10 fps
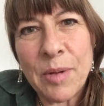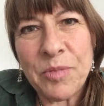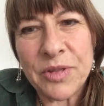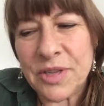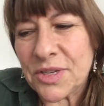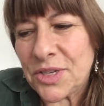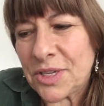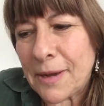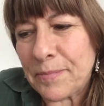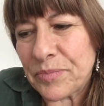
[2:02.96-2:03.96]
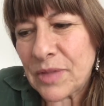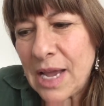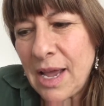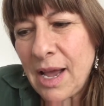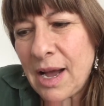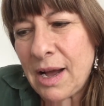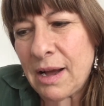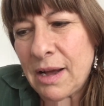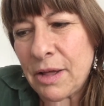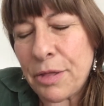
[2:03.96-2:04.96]
up with this
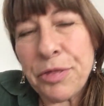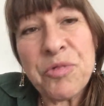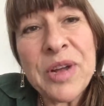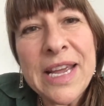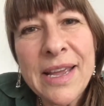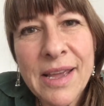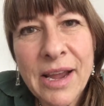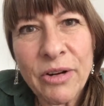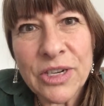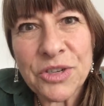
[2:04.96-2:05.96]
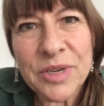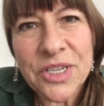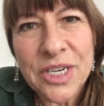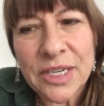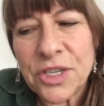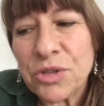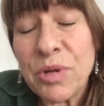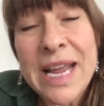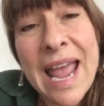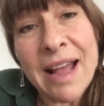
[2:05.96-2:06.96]
three characteristics,
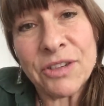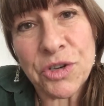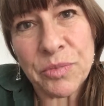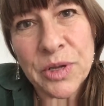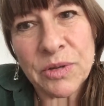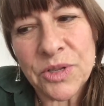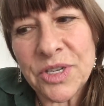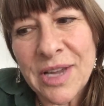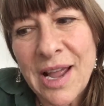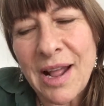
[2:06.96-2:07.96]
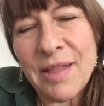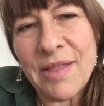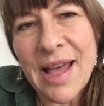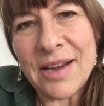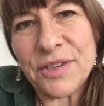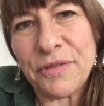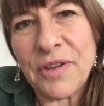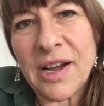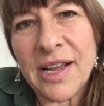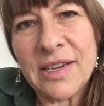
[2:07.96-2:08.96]
three attributes that
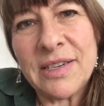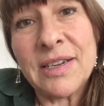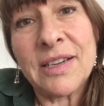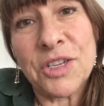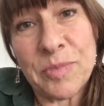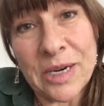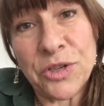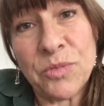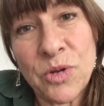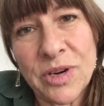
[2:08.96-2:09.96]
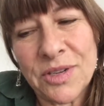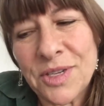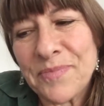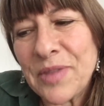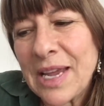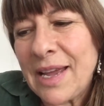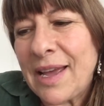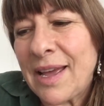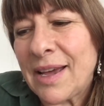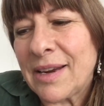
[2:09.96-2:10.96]
defined Inspector Morse.
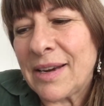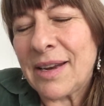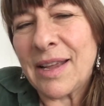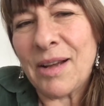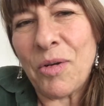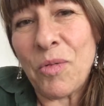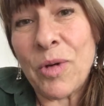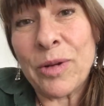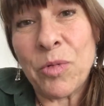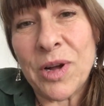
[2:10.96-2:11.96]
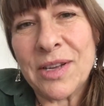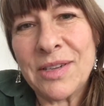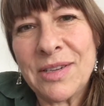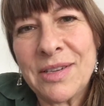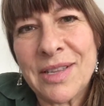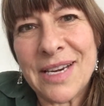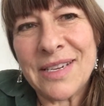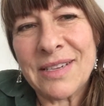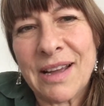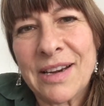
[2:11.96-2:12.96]
And what it was, they
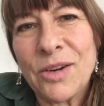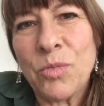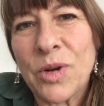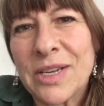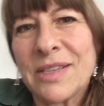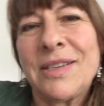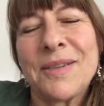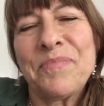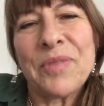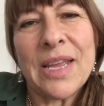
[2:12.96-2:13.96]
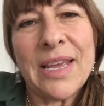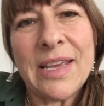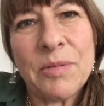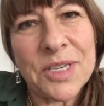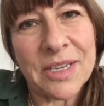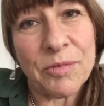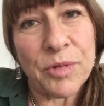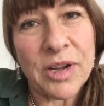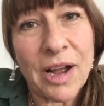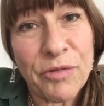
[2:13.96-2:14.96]
decided was he was a
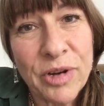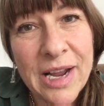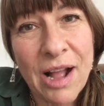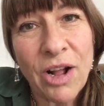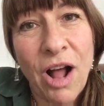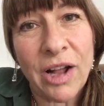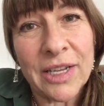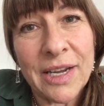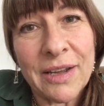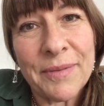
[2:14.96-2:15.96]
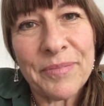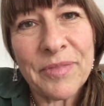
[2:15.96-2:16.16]
recovering alcoholic,